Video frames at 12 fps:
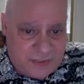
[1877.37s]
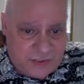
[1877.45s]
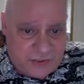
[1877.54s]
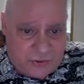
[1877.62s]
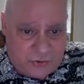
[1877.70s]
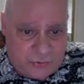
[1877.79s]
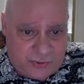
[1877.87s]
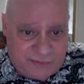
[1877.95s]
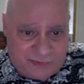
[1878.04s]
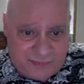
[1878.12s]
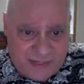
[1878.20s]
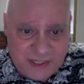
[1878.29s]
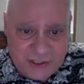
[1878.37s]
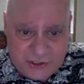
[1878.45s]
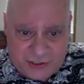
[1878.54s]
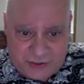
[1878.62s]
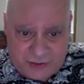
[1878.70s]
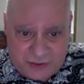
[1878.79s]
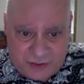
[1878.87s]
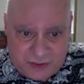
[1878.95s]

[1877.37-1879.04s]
so inflammation